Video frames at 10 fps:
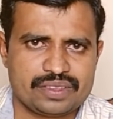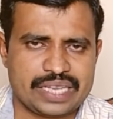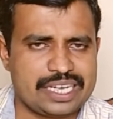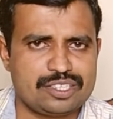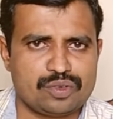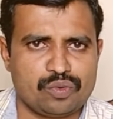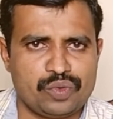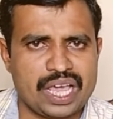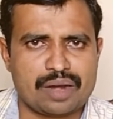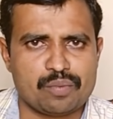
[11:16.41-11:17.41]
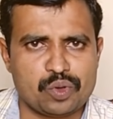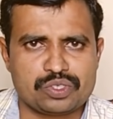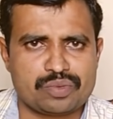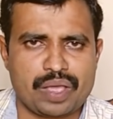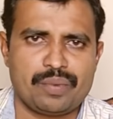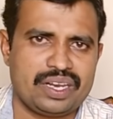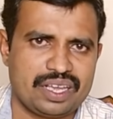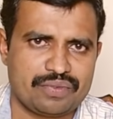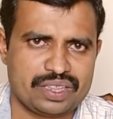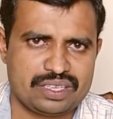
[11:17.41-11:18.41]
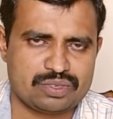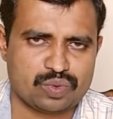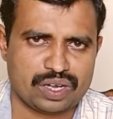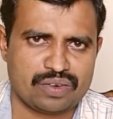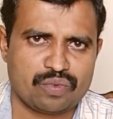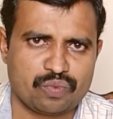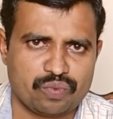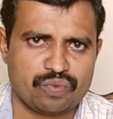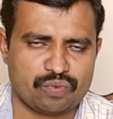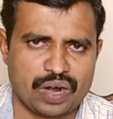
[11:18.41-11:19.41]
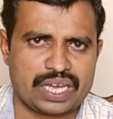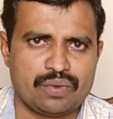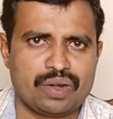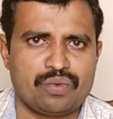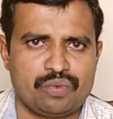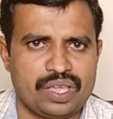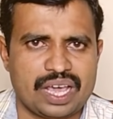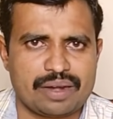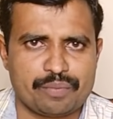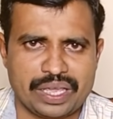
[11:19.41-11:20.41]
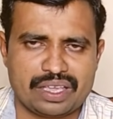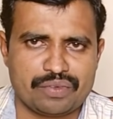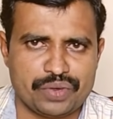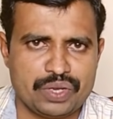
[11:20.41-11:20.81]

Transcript: that is we are most familiar with this one. Whatever we are making